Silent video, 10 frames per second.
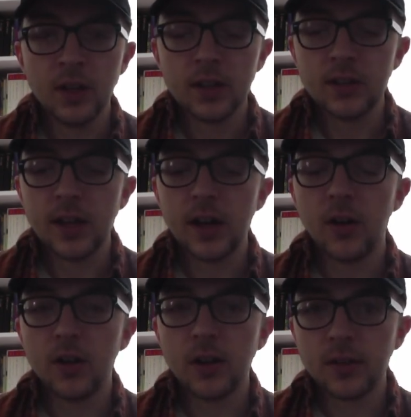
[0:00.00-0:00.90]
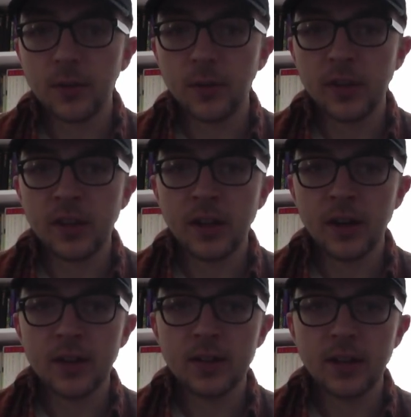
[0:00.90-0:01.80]
Now I'll get to
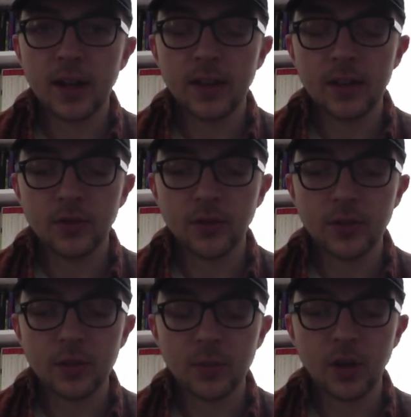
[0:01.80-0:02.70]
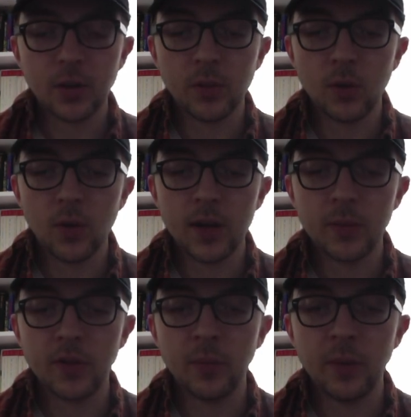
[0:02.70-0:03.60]
the kind of interesting part, Bill
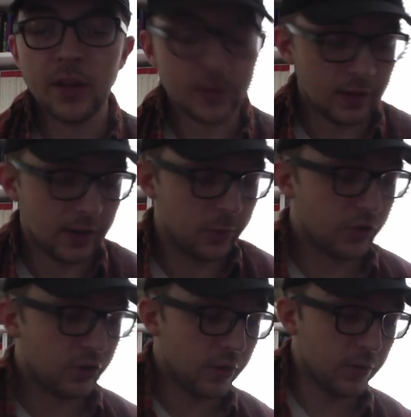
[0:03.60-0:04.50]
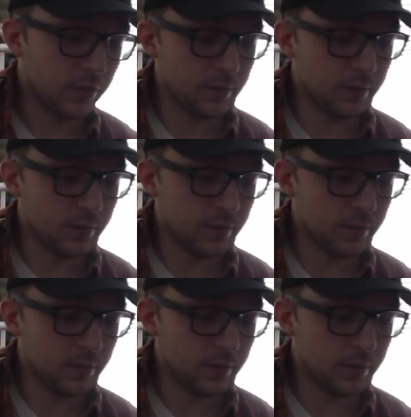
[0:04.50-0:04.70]
Wyman's bass line, which goes.